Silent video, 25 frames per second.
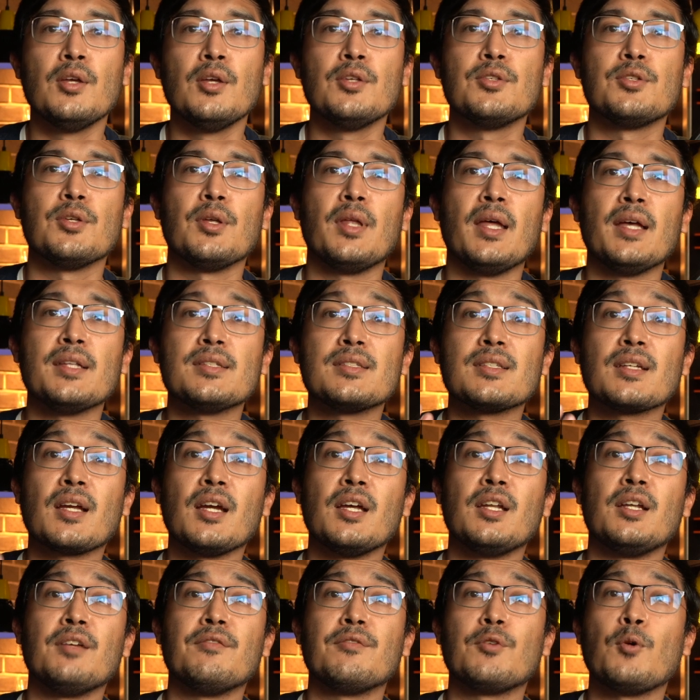So that's the
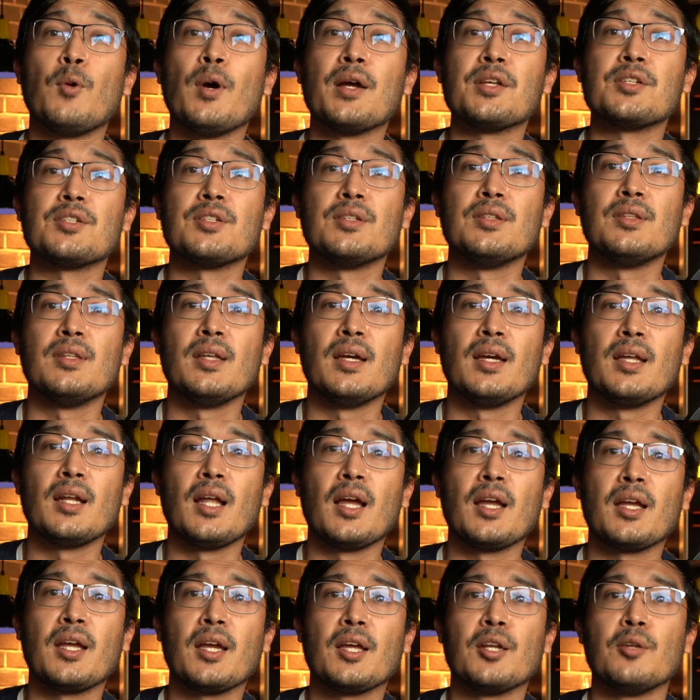kind of question that
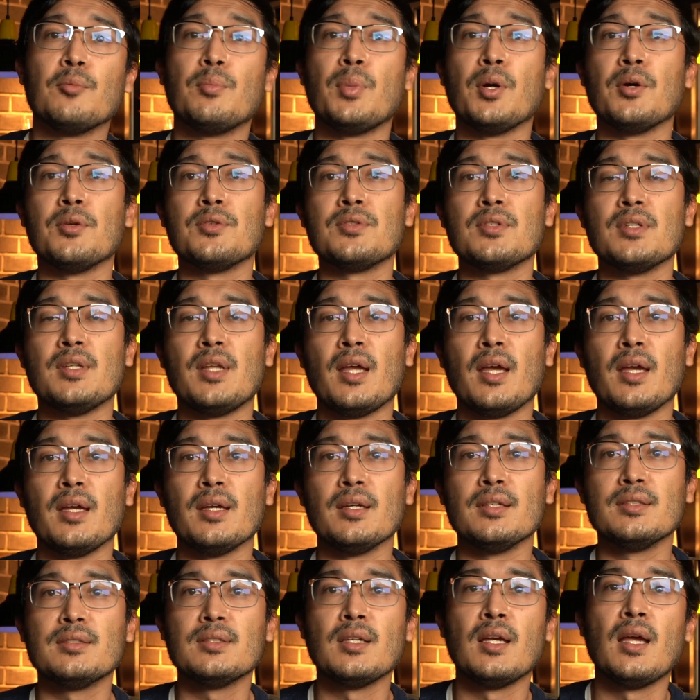I kind of pose today
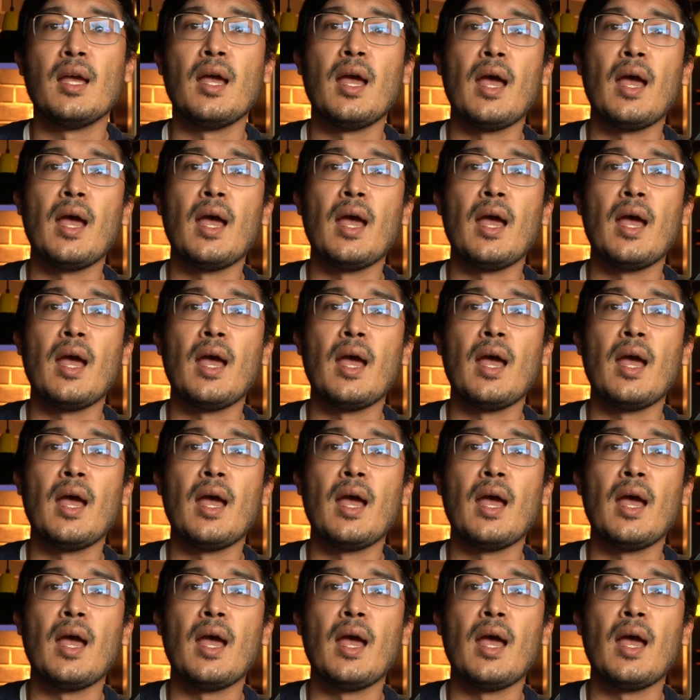is